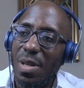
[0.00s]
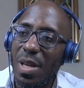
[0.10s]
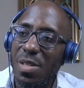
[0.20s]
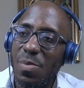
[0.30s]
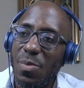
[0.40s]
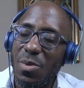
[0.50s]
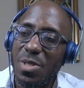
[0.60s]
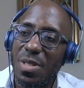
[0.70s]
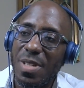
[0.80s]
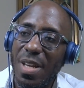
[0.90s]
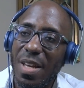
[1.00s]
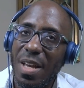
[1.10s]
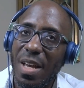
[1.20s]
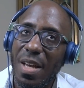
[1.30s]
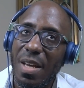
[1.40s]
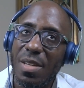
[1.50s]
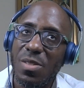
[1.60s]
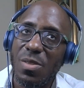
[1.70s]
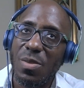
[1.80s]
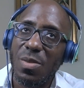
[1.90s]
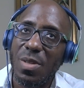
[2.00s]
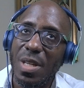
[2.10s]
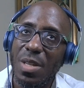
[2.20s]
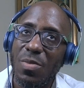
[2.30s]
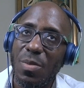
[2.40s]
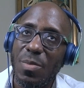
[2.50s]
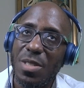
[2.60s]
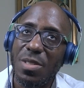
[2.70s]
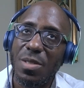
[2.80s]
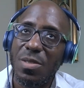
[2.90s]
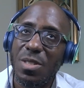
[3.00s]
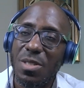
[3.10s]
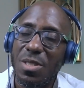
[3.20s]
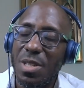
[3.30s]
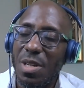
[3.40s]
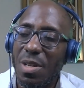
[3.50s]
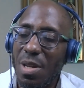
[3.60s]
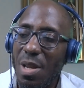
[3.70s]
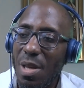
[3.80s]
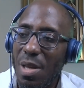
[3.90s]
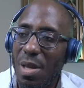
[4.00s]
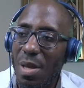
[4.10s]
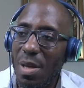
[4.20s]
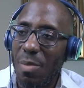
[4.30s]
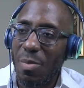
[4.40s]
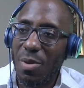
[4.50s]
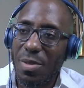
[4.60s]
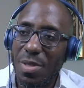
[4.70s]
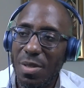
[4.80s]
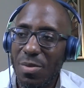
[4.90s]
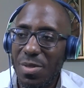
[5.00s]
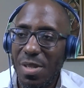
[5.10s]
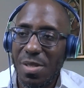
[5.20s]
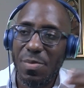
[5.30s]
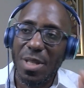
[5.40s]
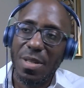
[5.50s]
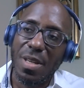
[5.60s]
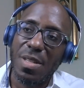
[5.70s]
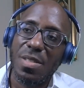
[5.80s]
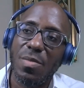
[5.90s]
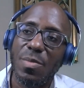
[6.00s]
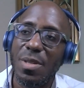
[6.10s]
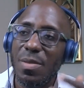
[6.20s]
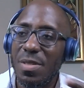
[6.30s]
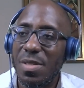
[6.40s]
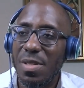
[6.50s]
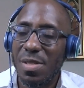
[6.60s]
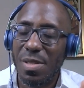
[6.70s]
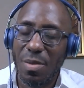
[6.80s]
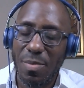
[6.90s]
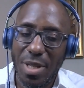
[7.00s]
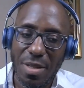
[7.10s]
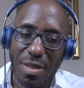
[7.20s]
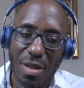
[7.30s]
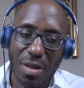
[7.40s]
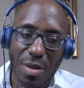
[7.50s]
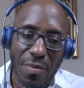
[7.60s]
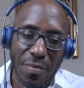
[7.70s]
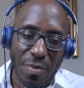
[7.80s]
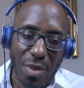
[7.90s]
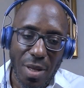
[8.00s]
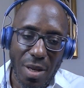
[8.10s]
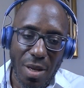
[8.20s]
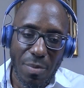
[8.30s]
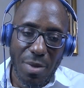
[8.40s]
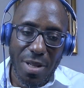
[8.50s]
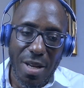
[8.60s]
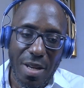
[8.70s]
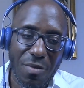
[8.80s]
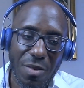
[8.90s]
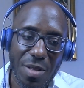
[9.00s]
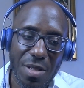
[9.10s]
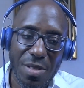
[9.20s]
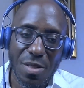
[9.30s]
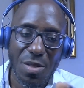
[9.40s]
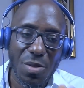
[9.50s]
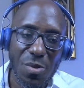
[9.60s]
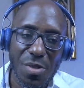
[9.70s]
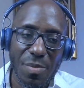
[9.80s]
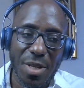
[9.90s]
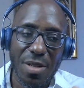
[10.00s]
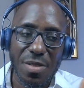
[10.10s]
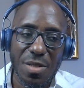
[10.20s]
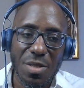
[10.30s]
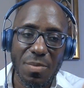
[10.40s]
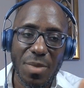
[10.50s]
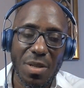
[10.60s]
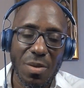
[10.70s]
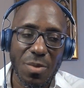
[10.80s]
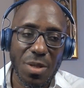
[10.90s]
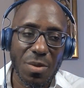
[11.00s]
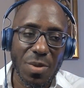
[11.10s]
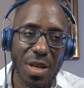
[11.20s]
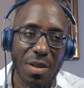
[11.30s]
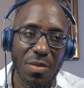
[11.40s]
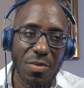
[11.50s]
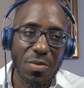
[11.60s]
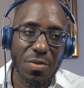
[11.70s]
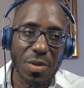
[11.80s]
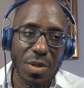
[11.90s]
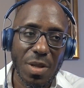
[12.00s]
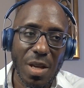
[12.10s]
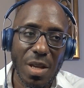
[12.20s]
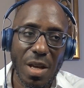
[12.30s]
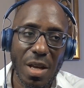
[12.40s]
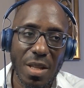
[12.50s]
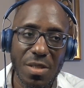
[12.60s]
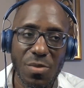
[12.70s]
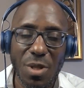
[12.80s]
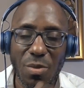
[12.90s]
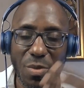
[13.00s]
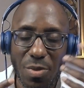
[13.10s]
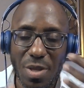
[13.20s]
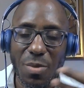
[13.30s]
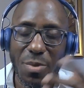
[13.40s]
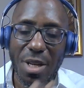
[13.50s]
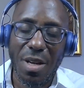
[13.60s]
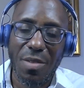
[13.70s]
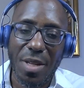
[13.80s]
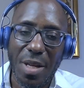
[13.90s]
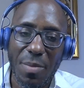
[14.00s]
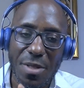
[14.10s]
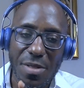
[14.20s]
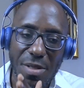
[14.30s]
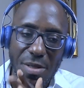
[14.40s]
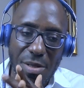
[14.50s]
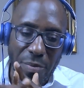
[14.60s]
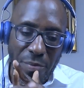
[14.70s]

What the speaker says: exposures I had to the information you just shared about tests being negative but the disease still being there. But then I never needed to use it because in Jamaica we don't have, at least we don't think we have Lyme disease.